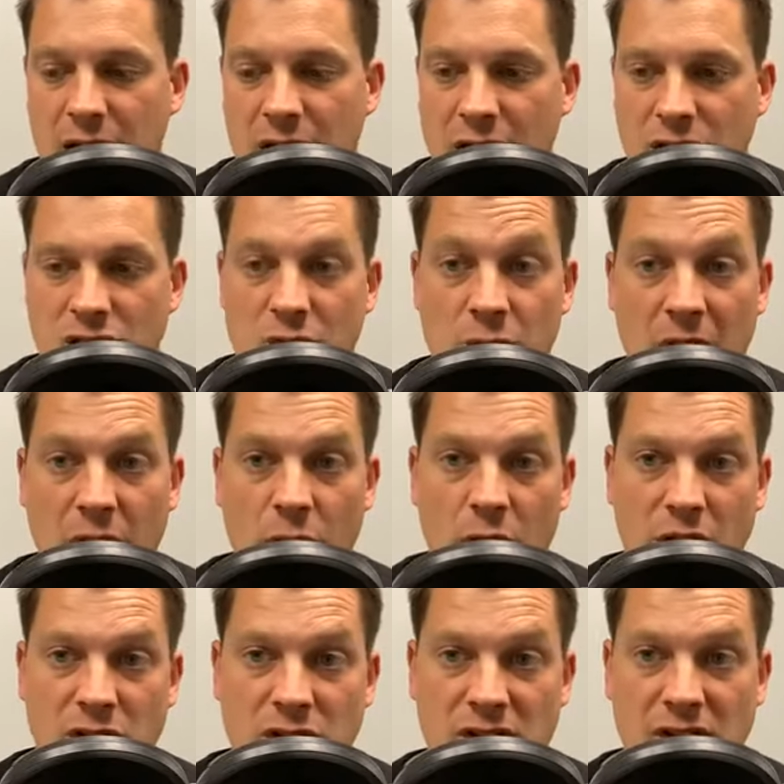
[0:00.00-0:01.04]
is you might want
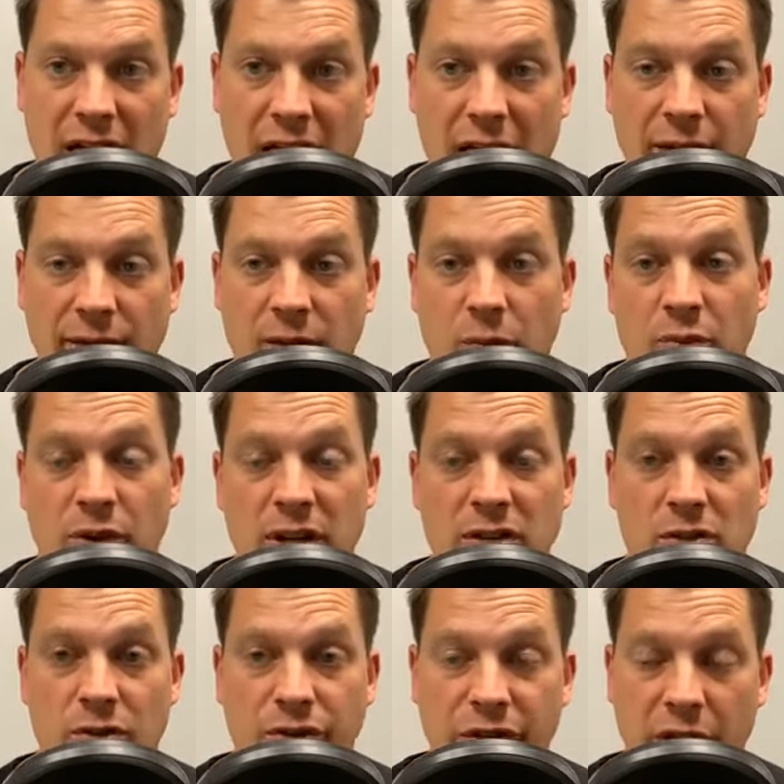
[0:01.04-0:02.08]
to just have an
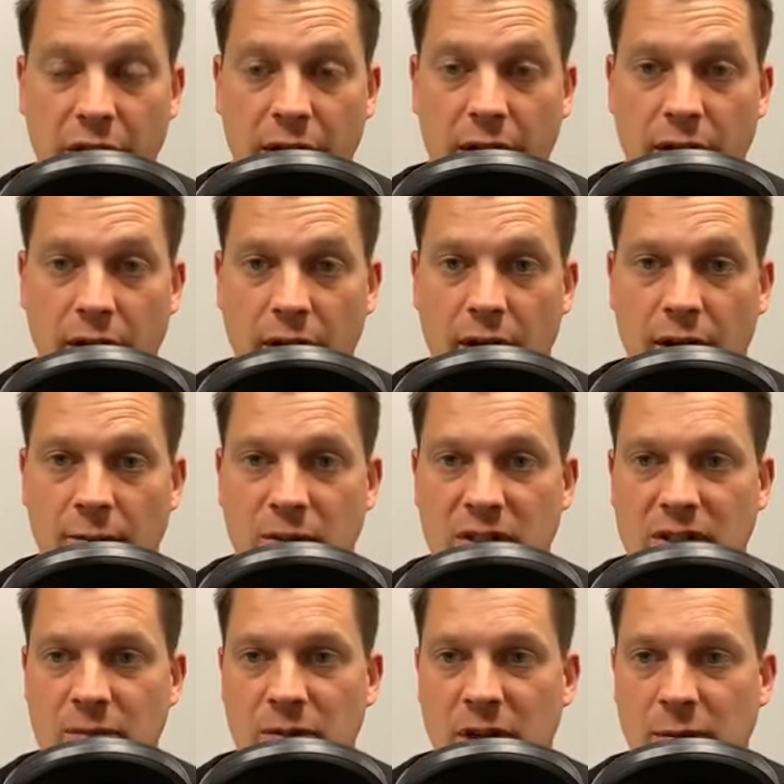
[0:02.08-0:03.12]
appraisal done. And
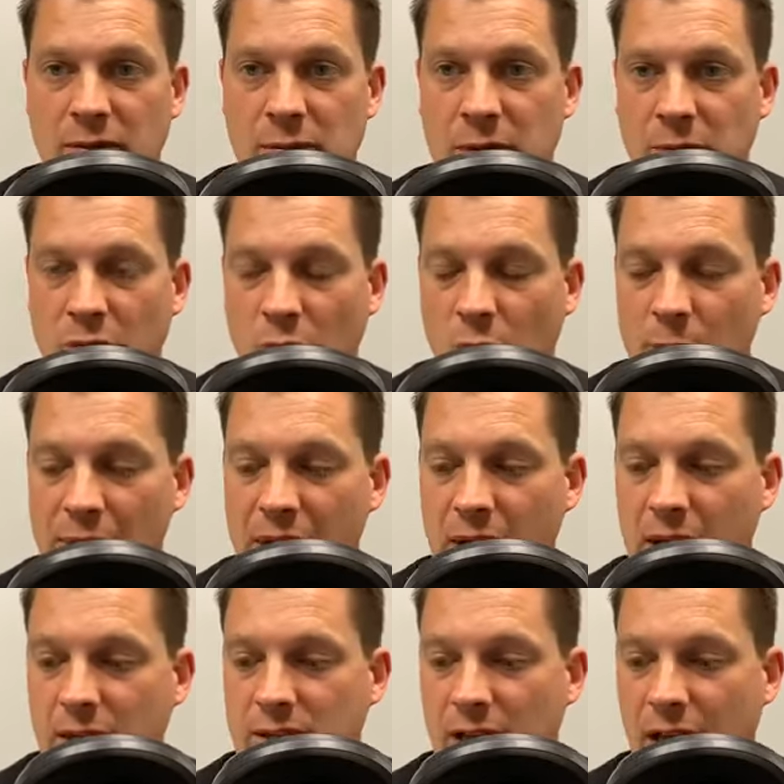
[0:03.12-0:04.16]
sometimes people will
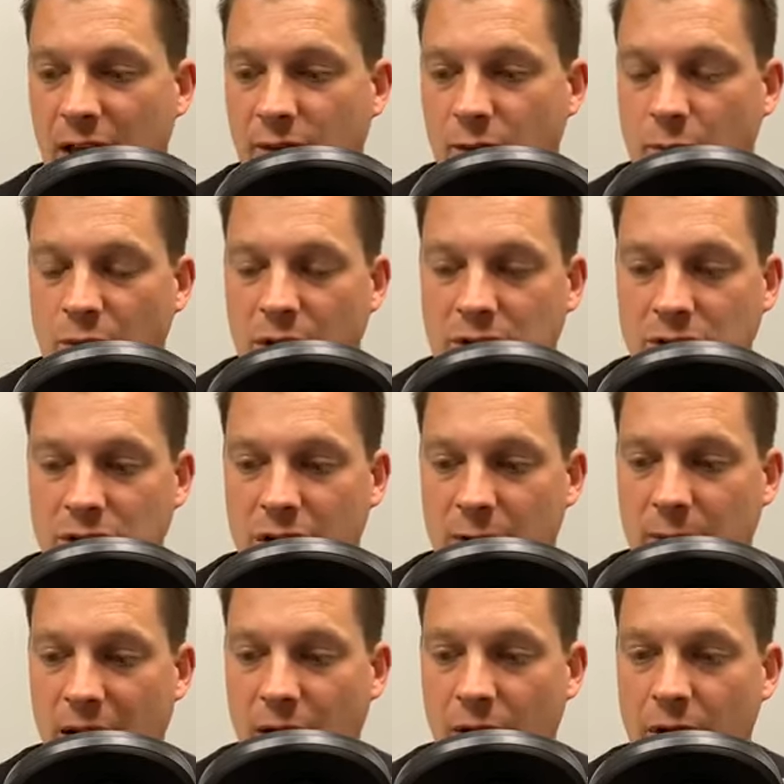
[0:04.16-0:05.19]
pay to have an appraiser come
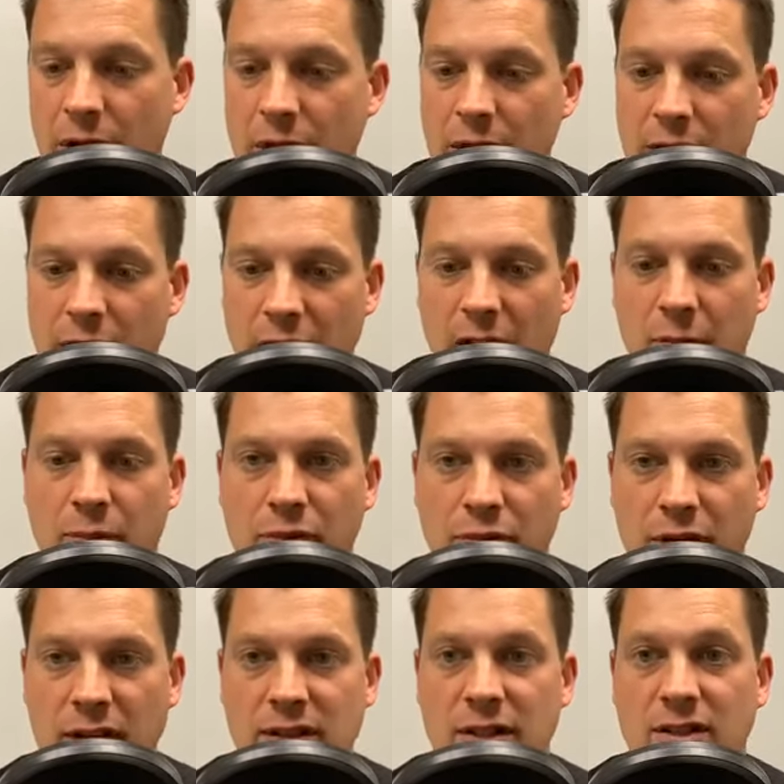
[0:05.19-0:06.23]
out and
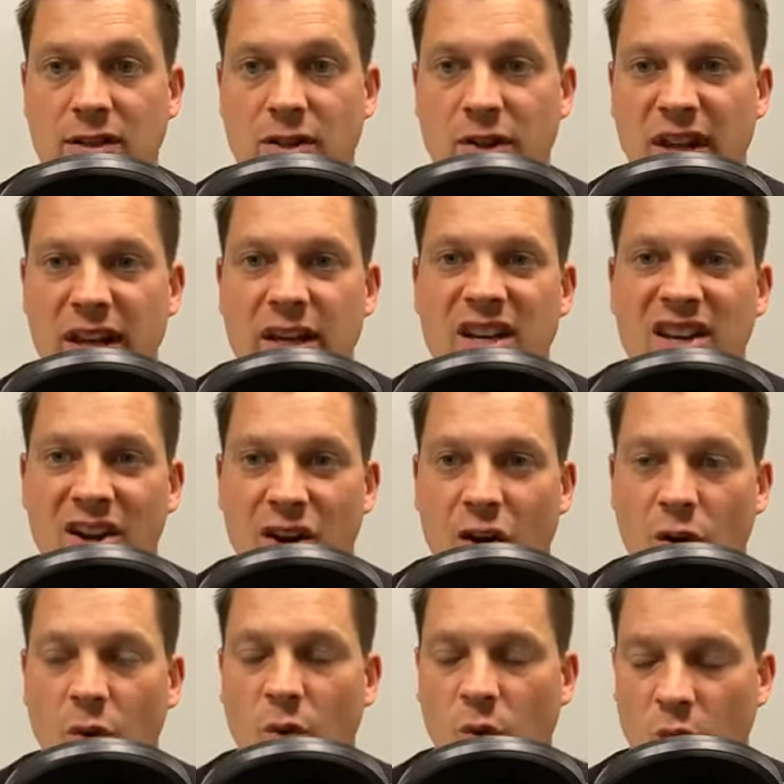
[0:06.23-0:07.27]
appraise it so they know
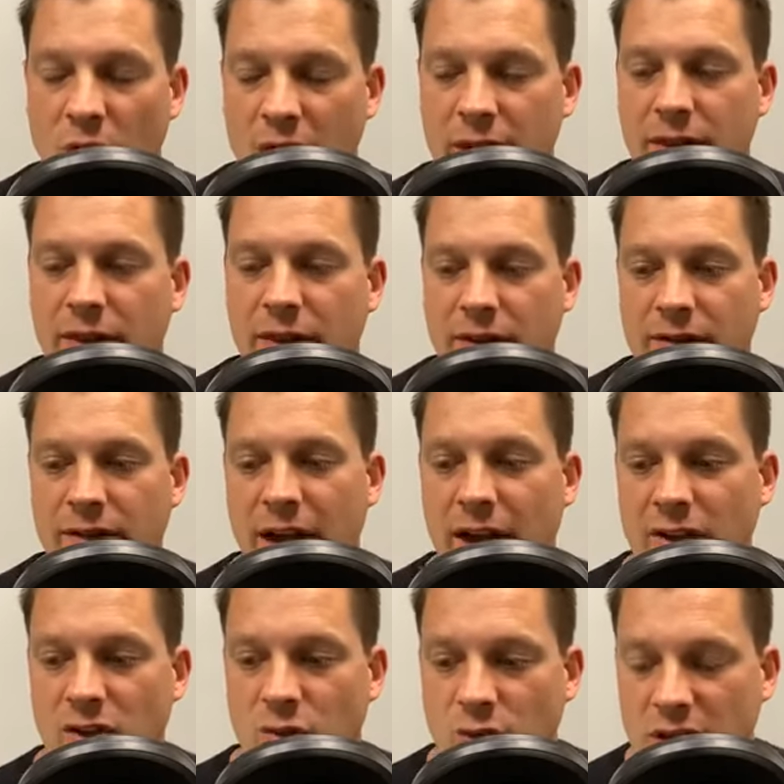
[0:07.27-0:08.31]
what their
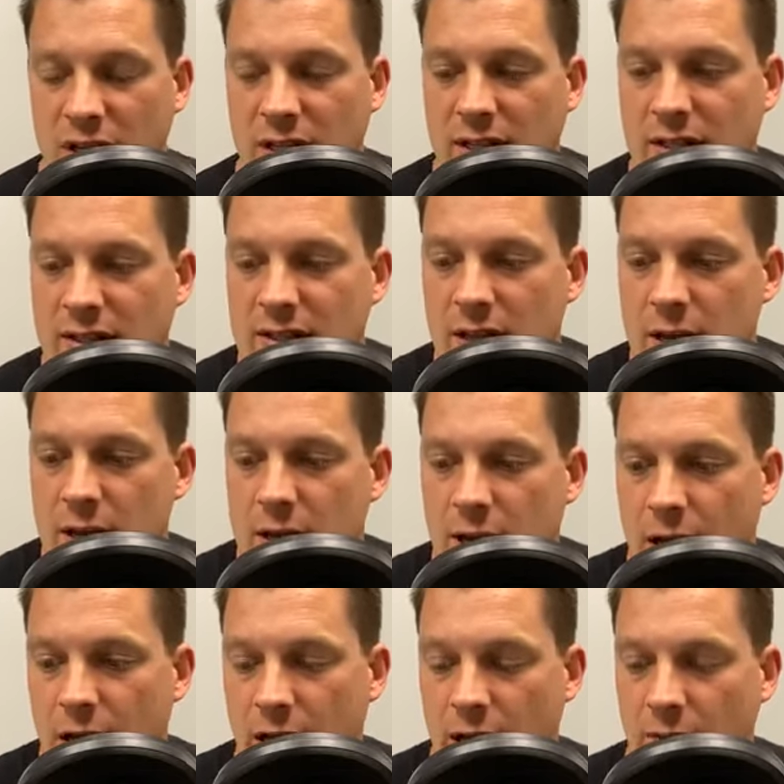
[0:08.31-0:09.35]
value is.
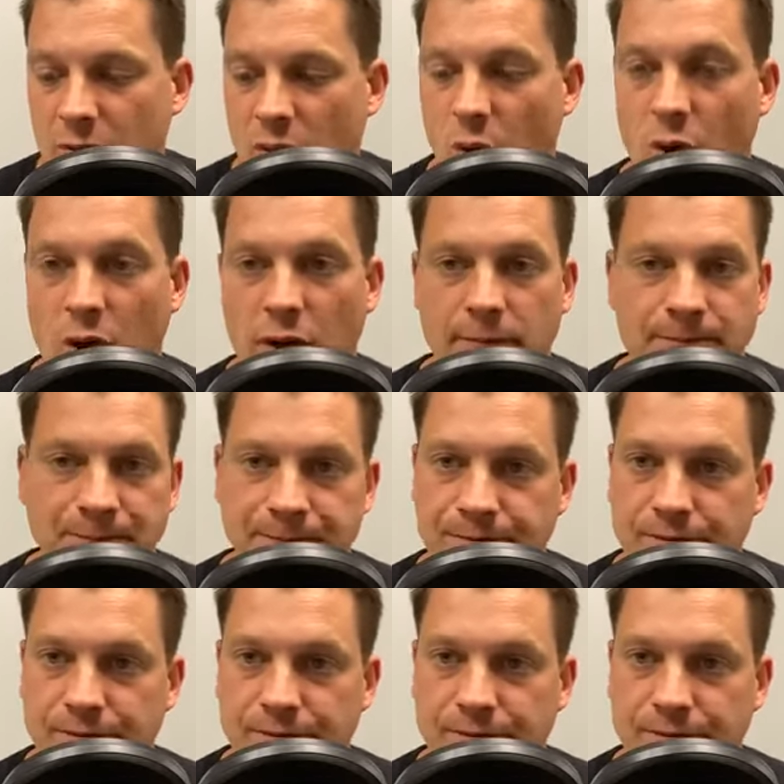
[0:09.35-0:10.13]
Or